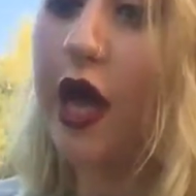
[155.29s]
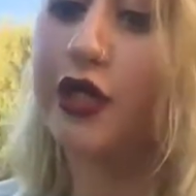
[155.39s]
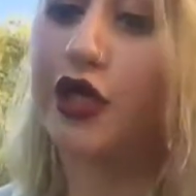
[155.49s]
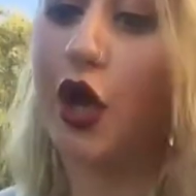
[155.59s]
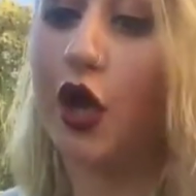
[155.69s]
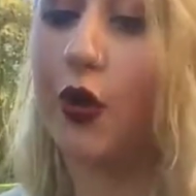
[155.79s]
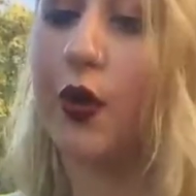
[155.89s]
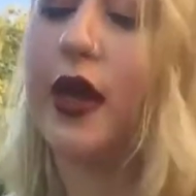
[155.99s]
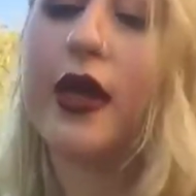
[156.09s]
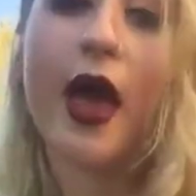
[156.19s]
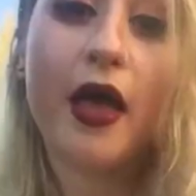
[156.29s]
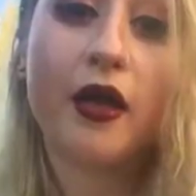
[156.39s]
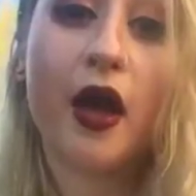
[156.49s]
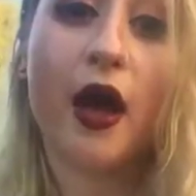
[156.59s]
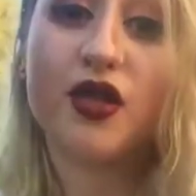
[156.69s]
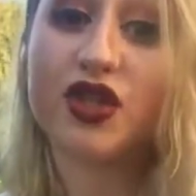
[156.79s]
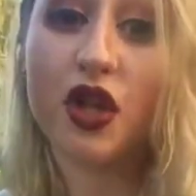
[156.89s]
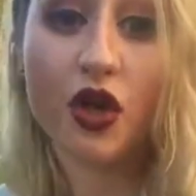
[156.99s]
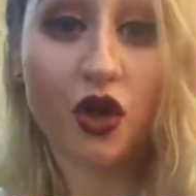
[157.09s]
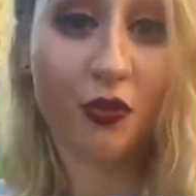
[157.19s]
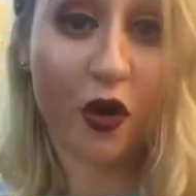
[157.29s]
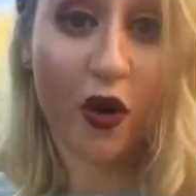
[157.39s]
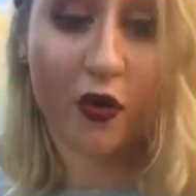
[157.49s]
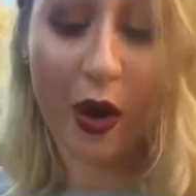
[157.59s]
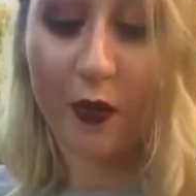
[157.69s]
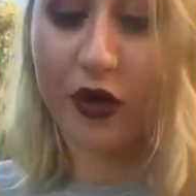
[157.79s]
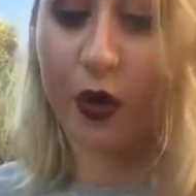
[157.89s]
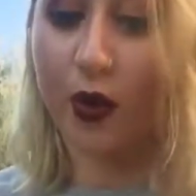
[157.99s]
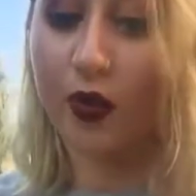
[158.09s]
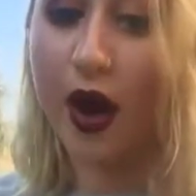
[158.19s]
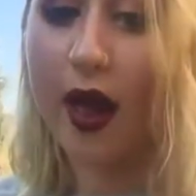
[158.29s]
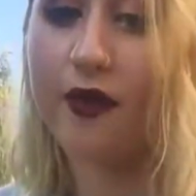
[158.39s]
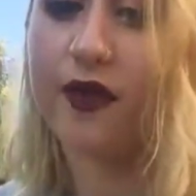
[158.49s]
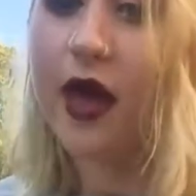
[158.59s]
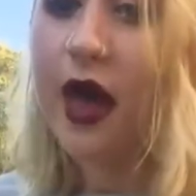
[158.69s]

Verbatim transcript: So again, just look at your programme when you arrive,